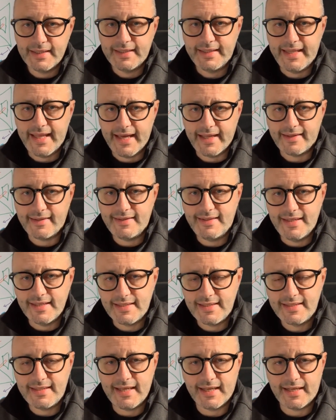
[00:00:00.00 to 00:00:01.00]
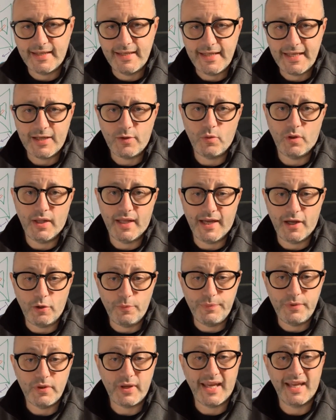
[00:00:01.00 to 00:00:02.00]
that this technique will
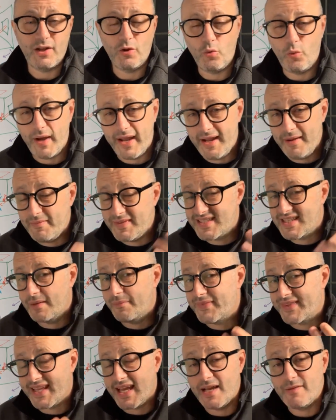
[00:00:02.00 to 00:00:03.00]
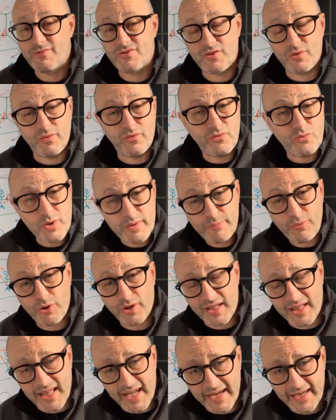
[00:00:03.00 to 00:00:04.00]
help you get away sometimes from
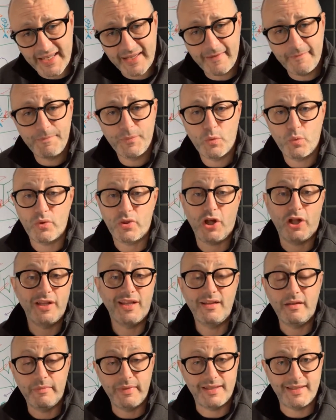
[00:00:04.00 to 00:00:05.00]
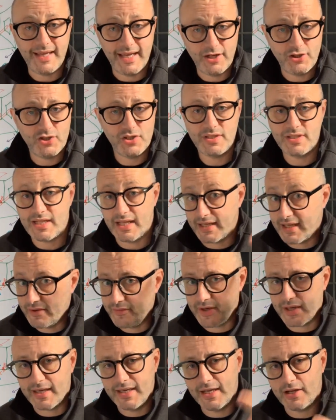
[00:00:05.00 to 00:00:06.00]
three-point lighting with all the limitations, like if
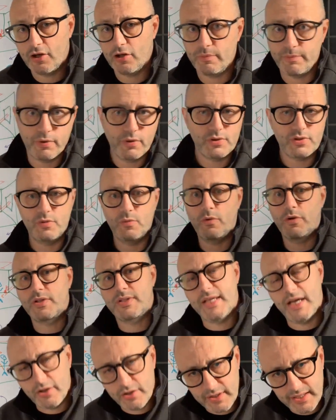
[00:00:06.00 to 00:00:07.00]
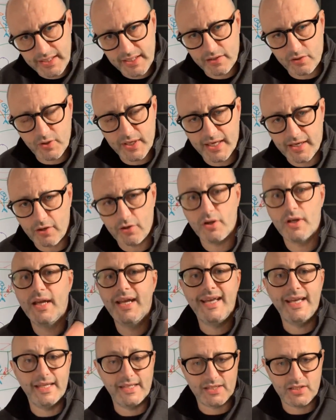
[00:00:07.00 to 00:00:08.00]
a kicker, a person works out of that kicker,
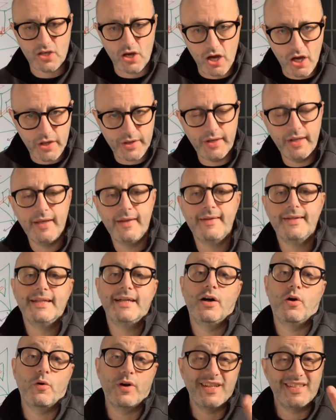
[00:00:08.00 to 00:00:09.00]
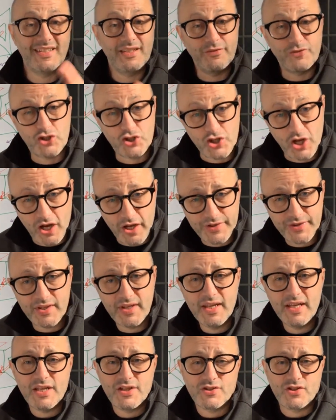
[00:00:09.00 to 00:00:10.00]
it's gone, or it's in shot.
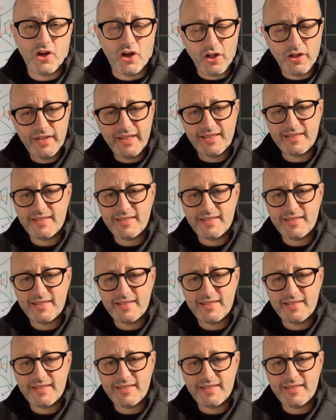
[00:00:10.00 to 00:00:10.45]
So all this